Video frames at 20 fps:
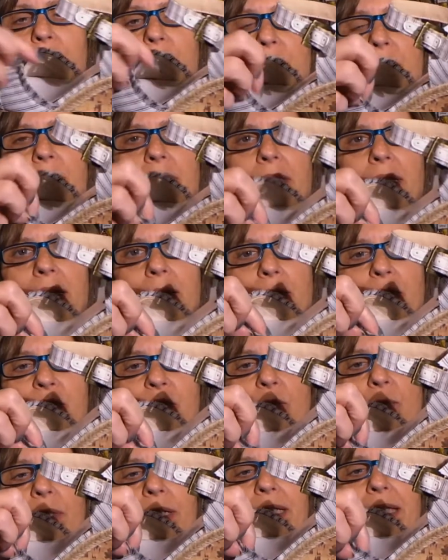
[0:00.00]
foot, it was
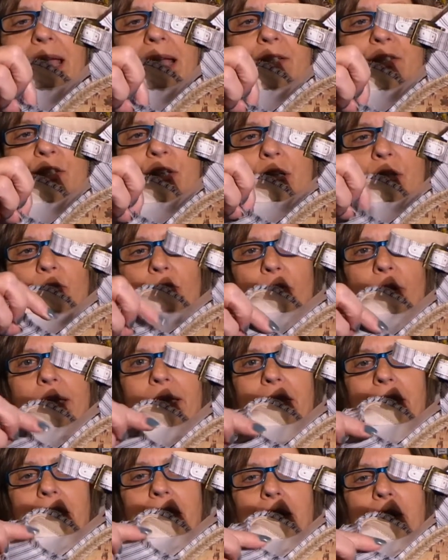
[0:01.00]
sort of catching
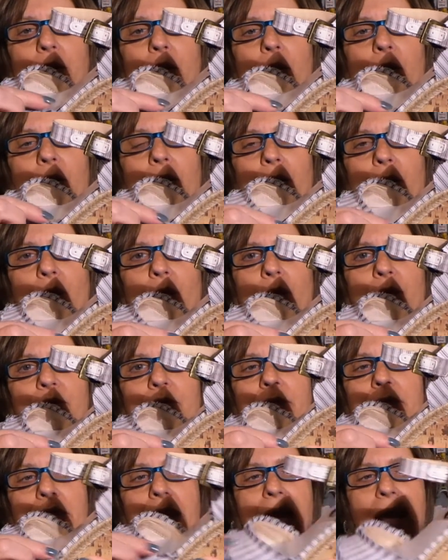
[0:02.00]
right here off
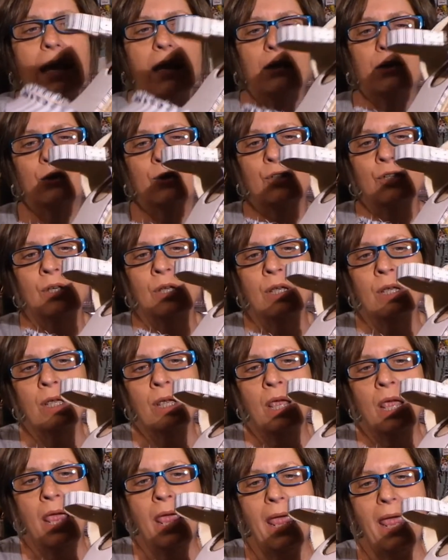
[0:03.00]
to the edge.
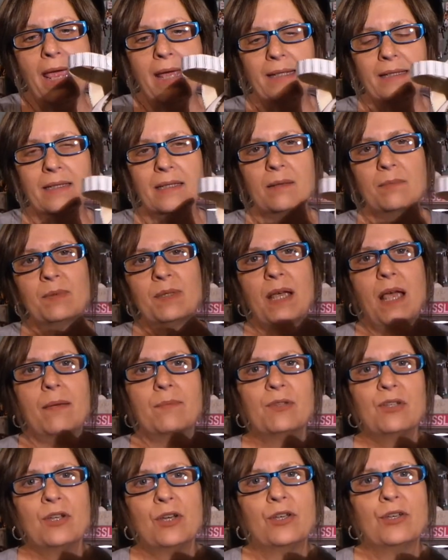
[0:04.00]
And
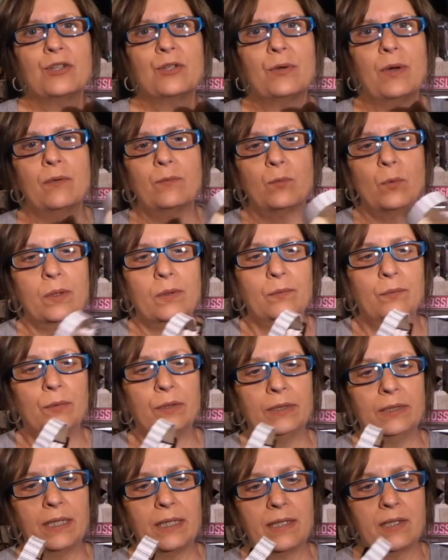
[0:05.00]
sometimes, you know, you do have one
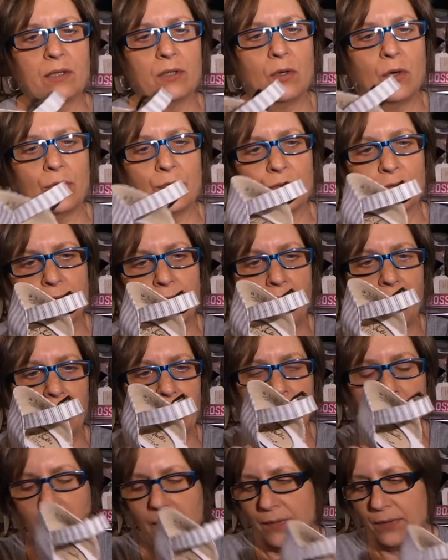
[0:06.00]
foot that's larger than
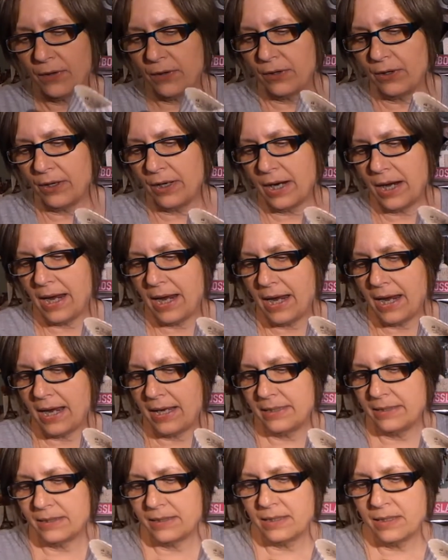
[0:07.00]
the other,
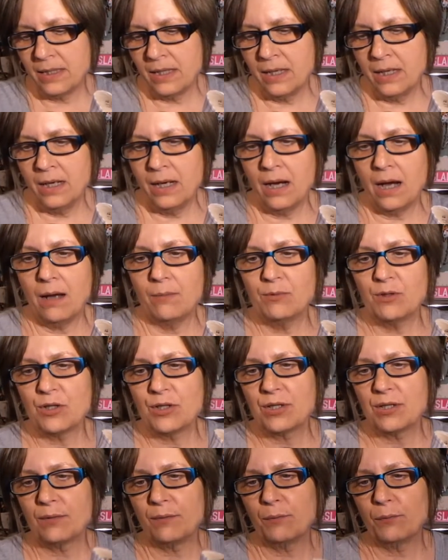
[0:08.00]
and I'm
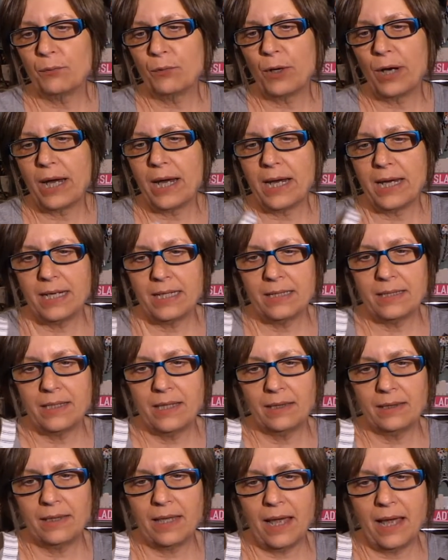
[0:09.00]
just afraid
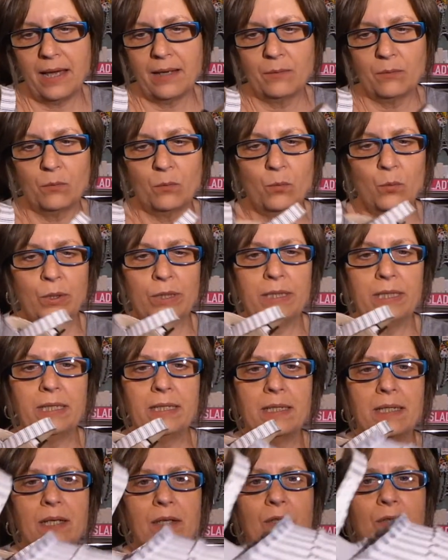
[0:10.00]
that that would
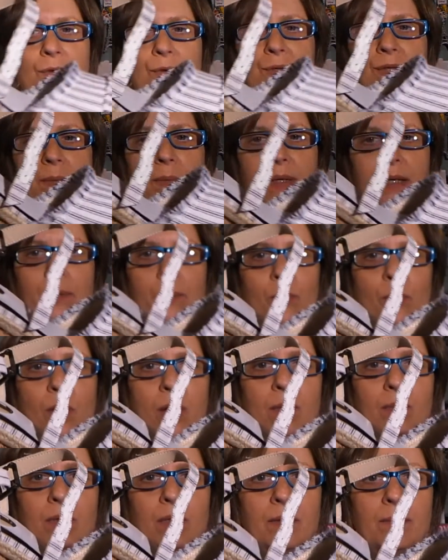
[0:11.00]
continue to be a
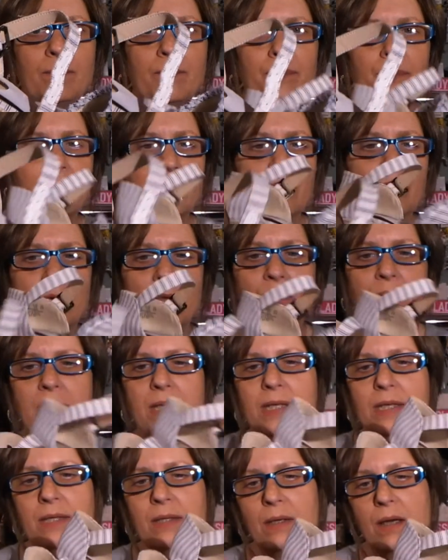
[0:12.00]
problem. So
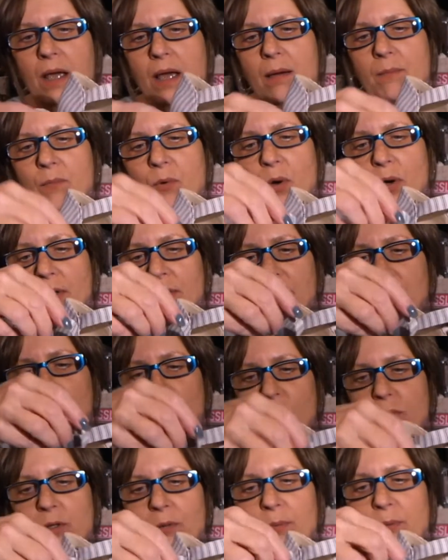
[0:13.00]
these um, are
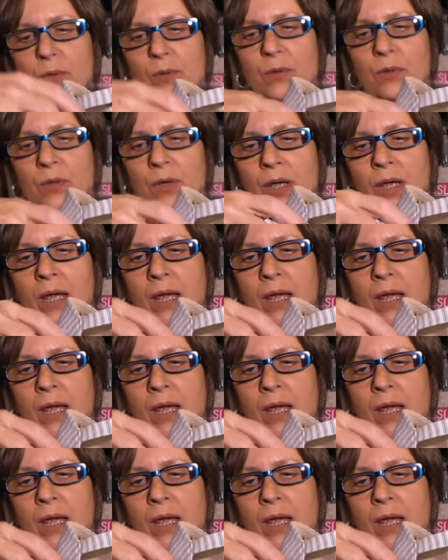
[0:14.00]
adorable,